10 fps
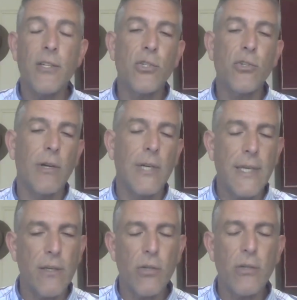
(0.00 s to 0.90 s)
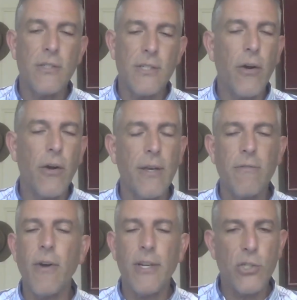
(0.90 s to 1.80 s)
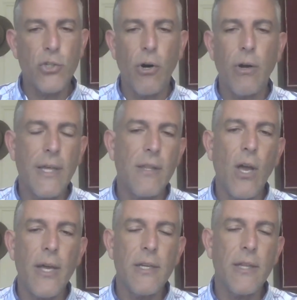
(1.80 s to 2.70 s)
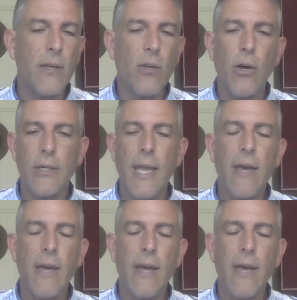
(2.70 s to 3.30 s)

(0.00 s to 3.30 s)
strongly Unitarian, very strongly the idea that God